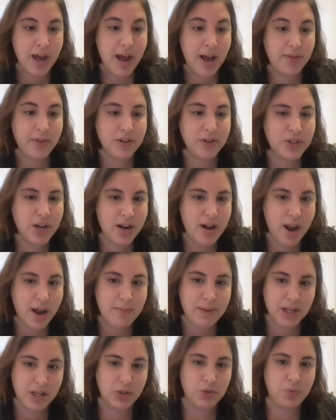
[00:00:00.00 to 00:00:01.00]
And this
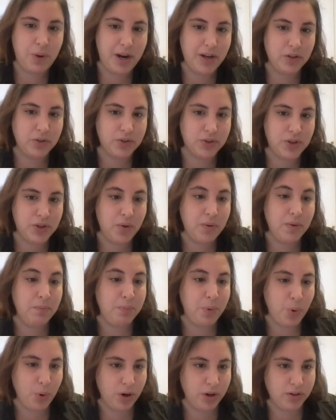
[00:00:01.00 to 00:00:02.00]
dynamic is why it's so
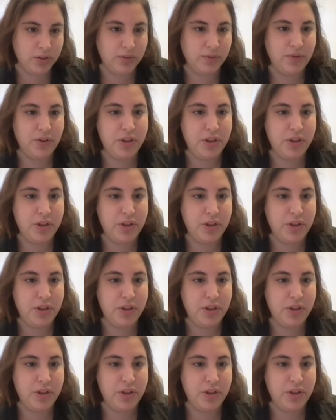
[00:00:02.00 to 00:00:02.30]
important